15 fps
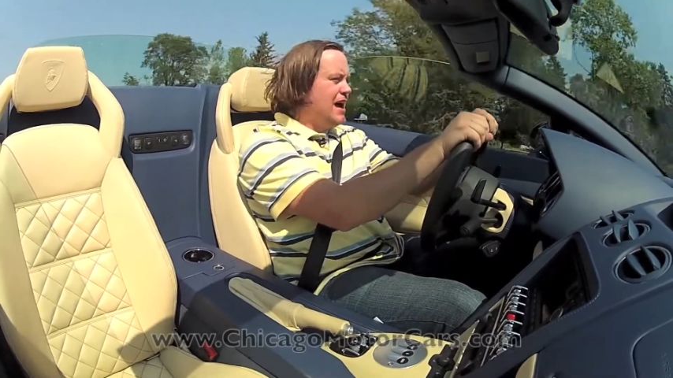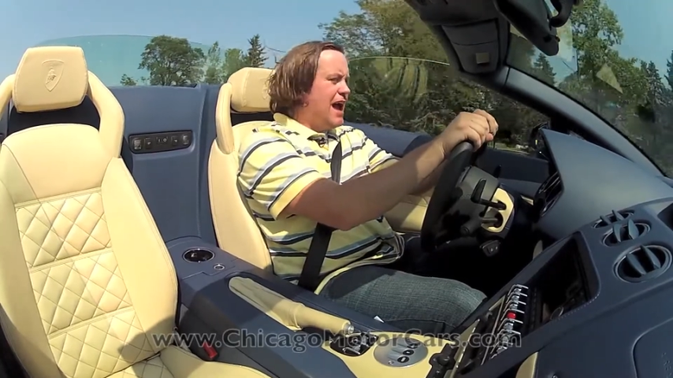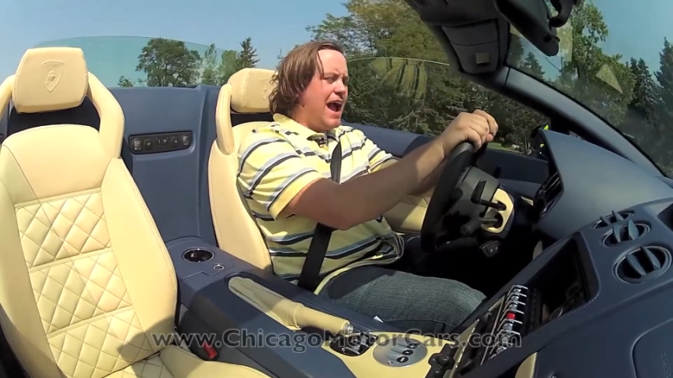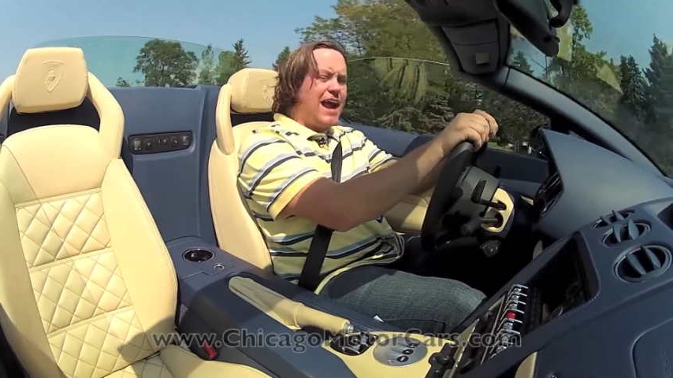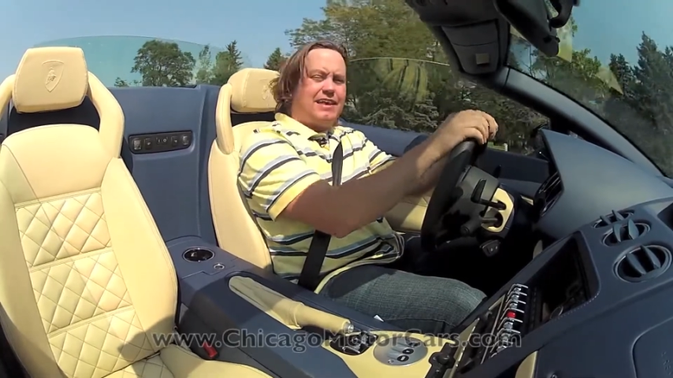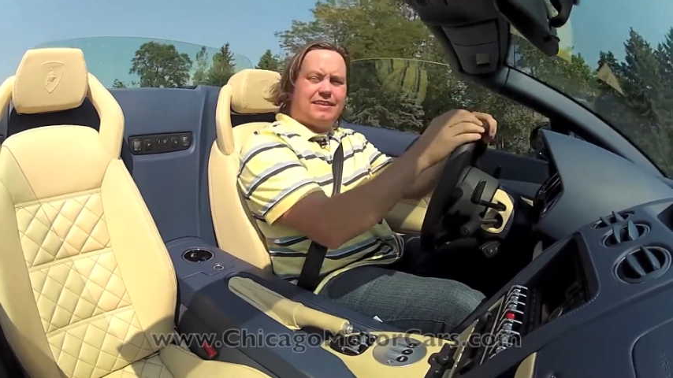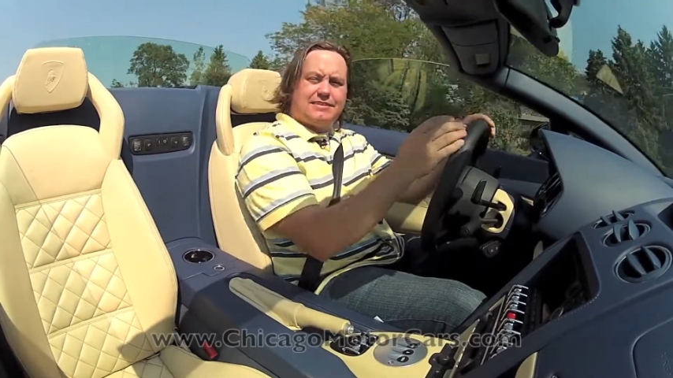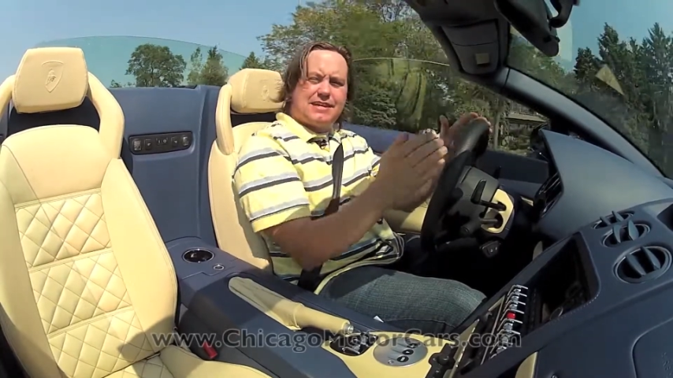
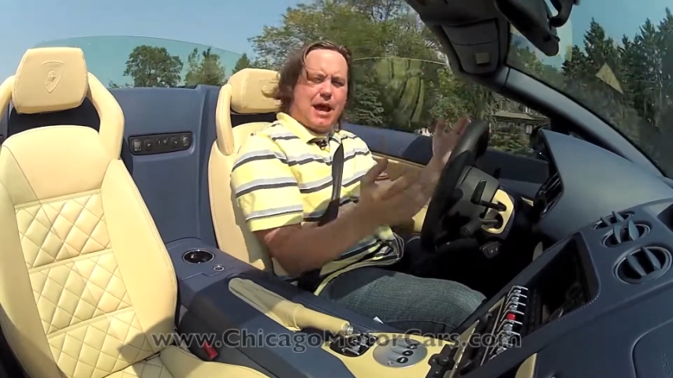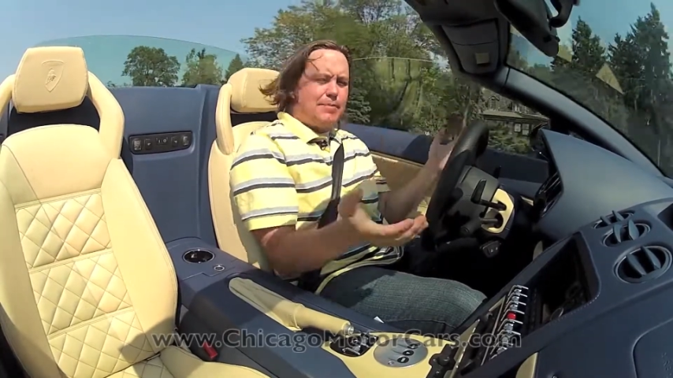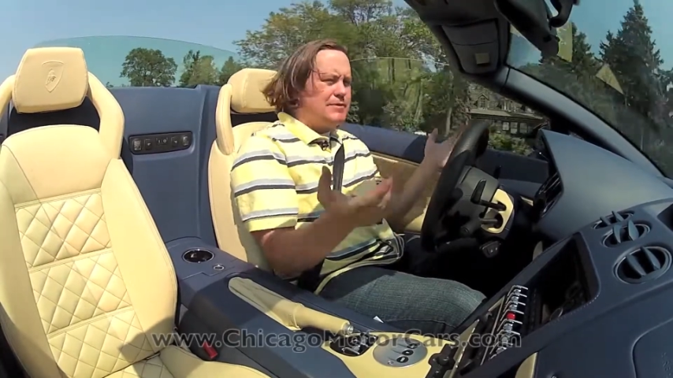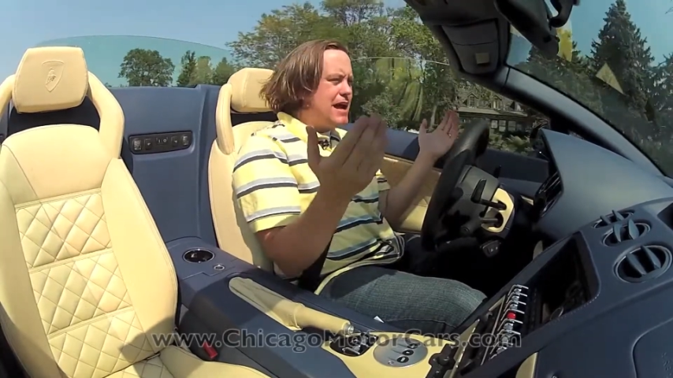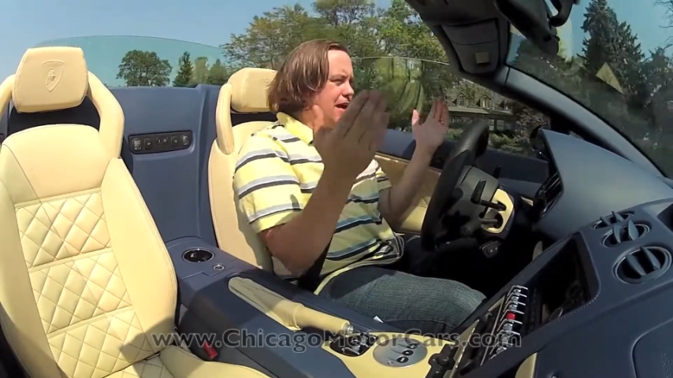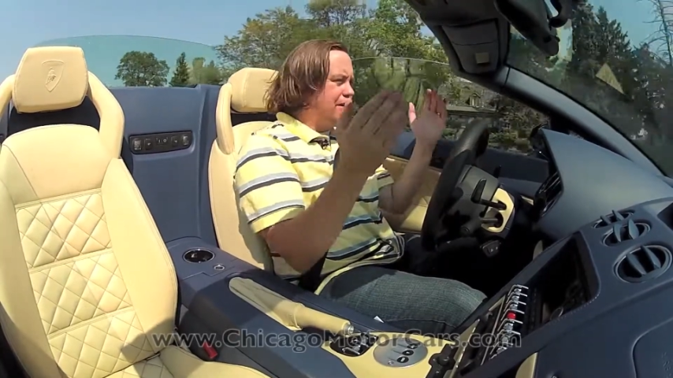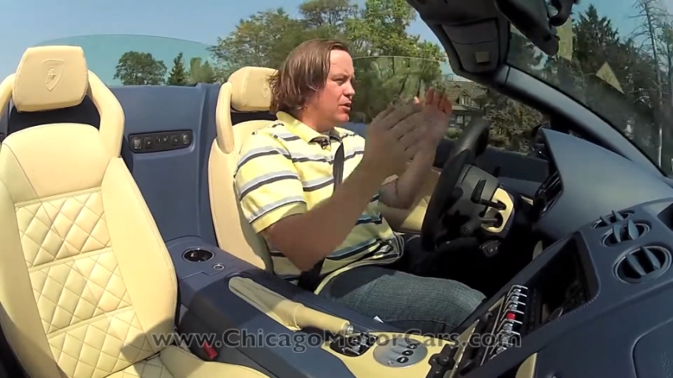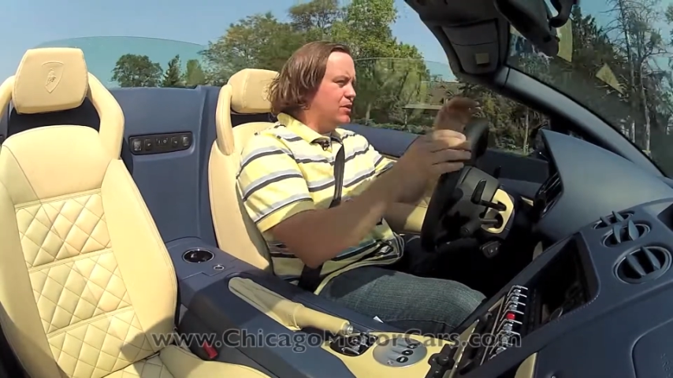I got the top
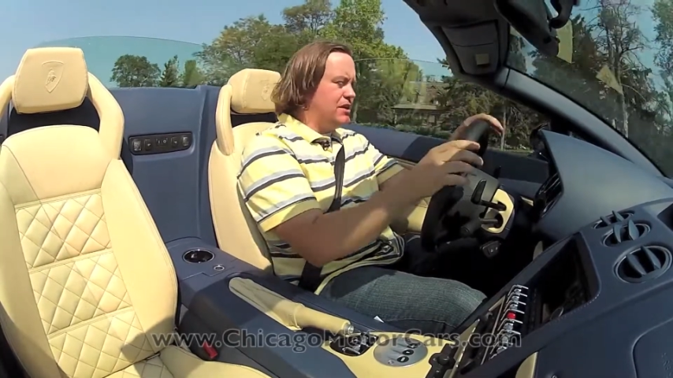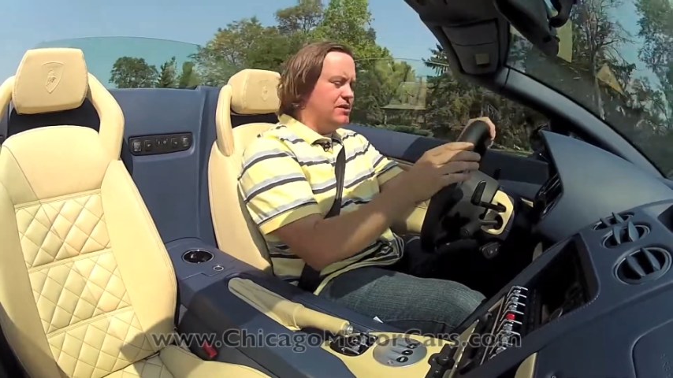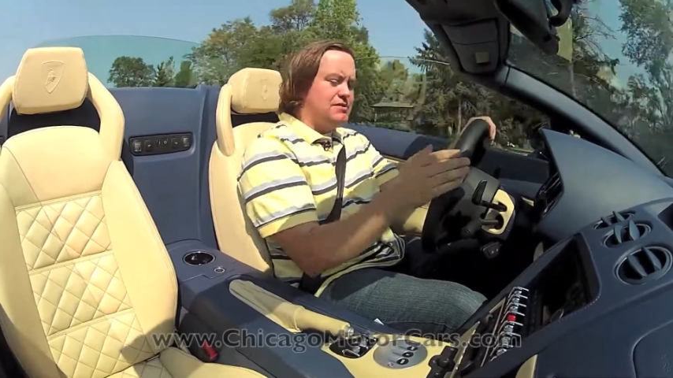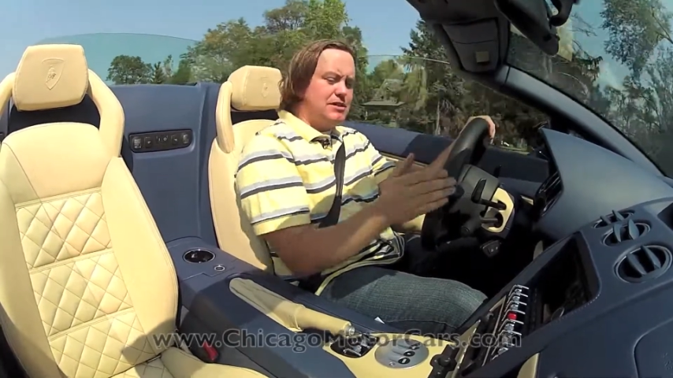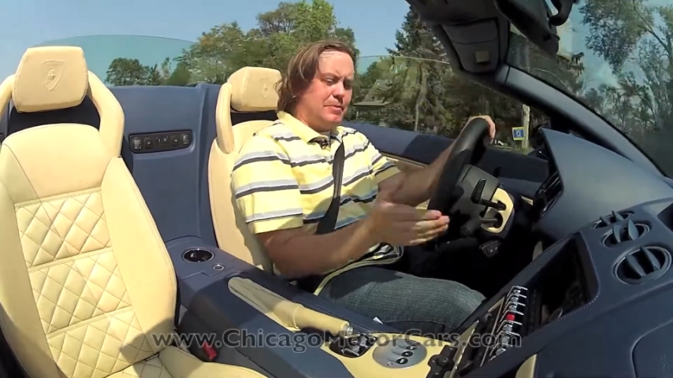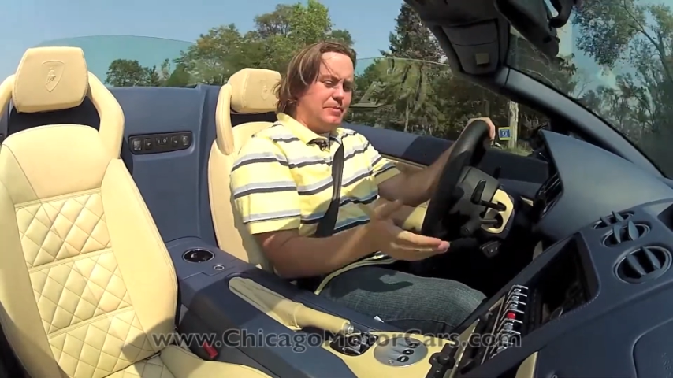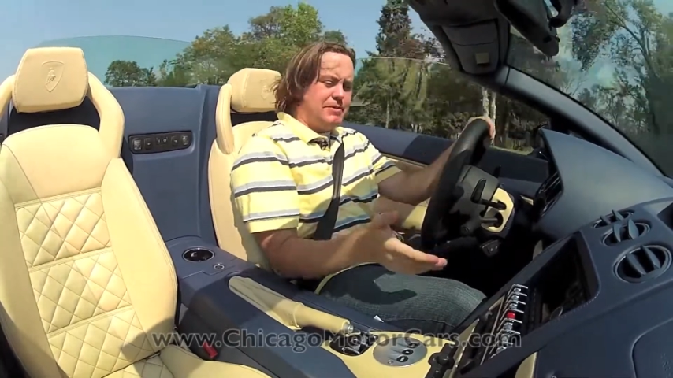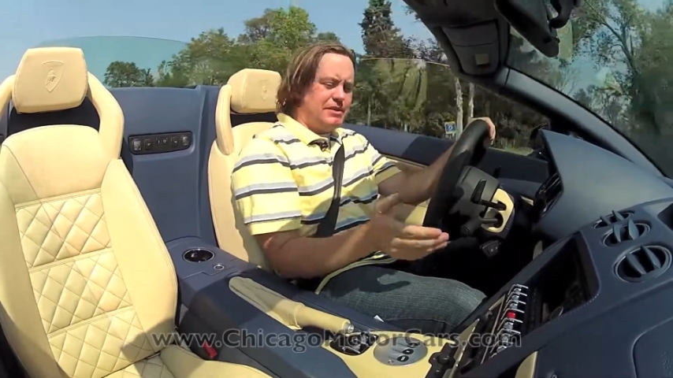down and the
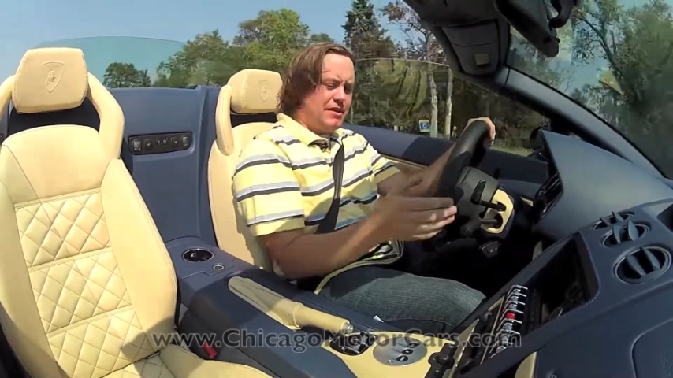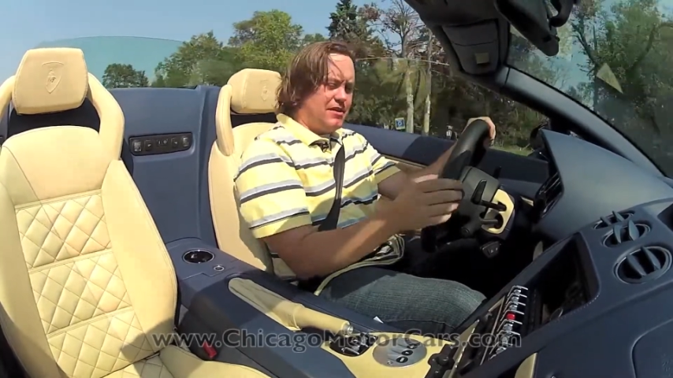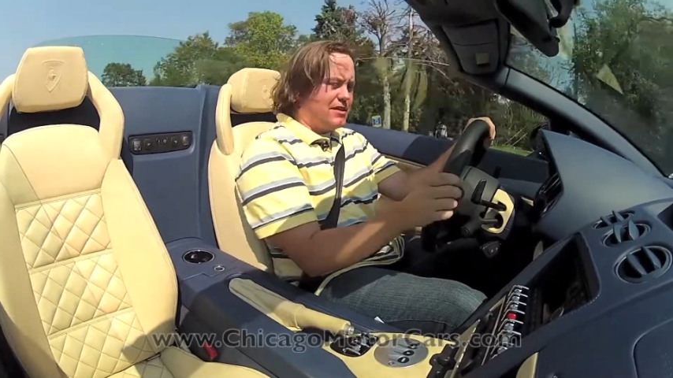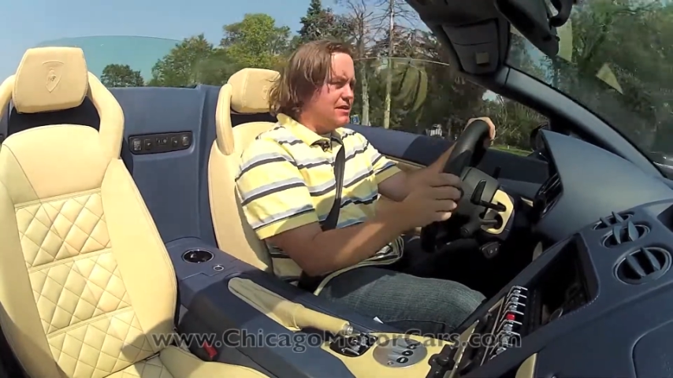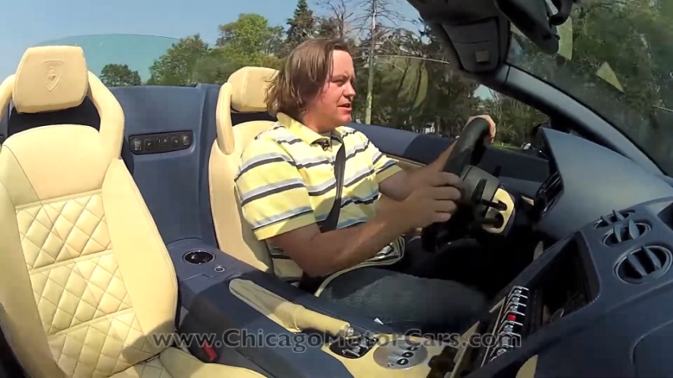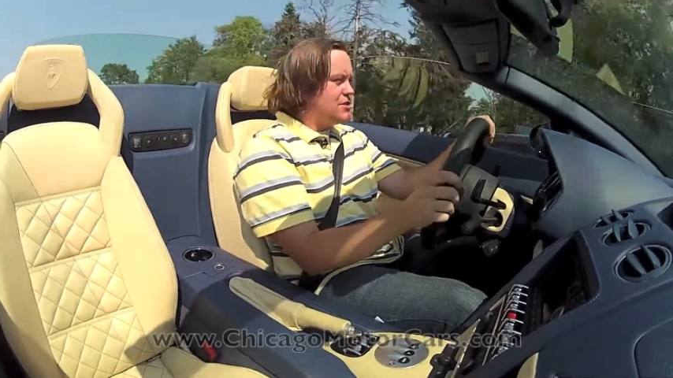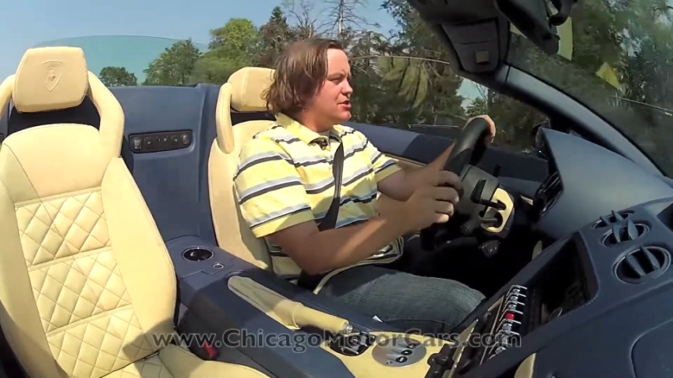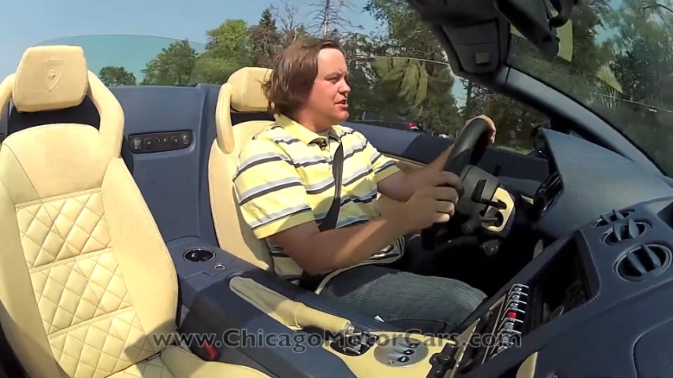windows up and the air
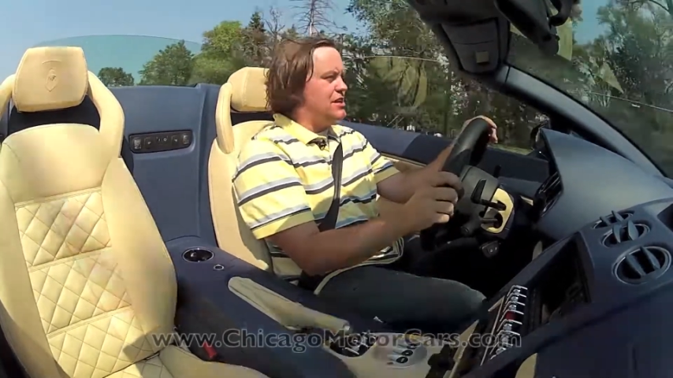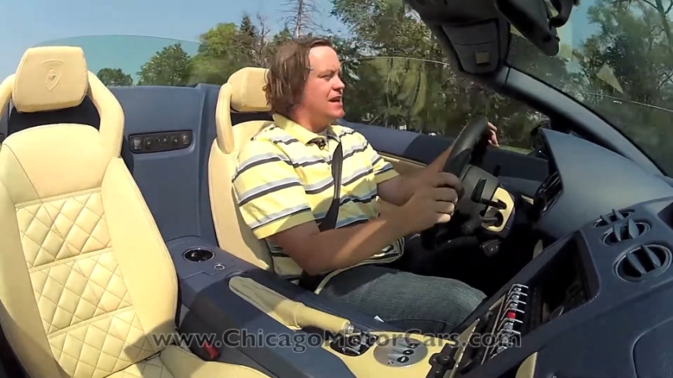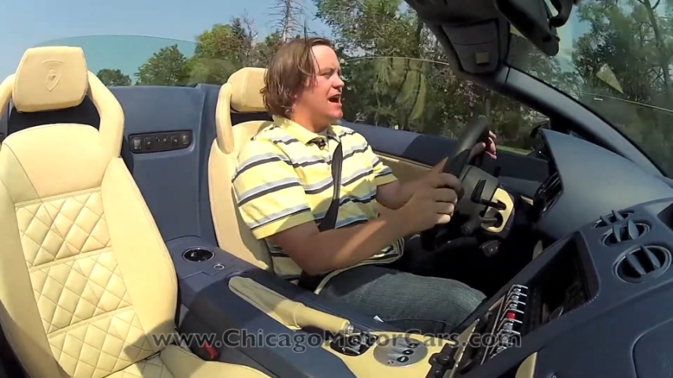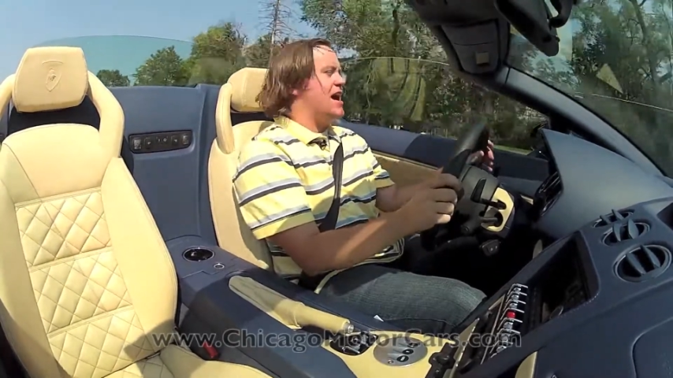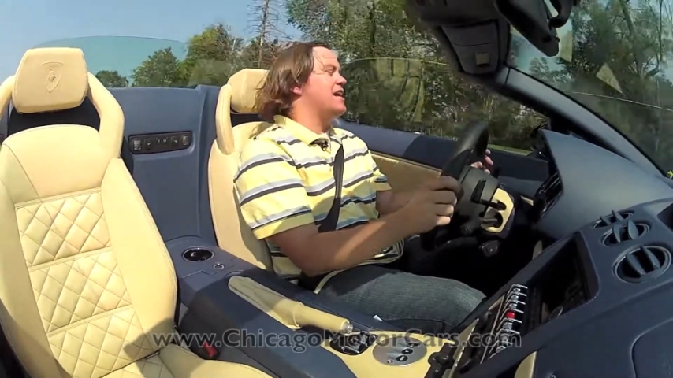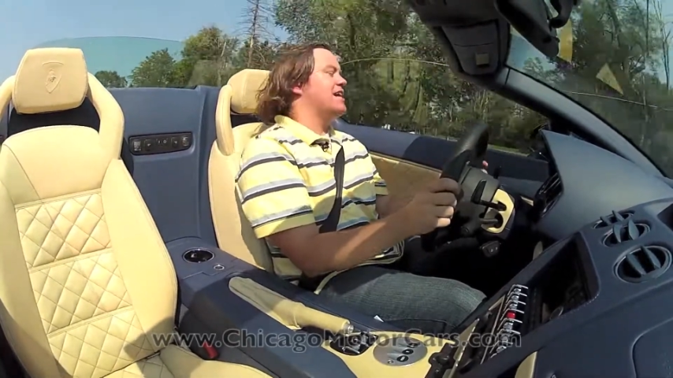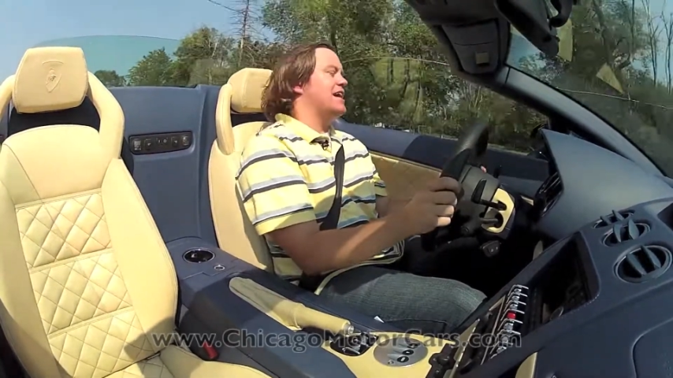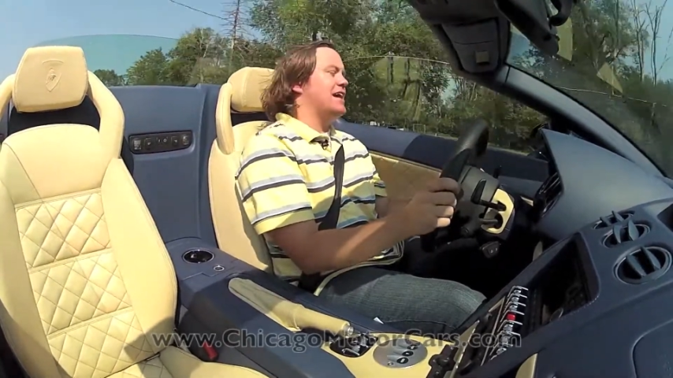conditioning on,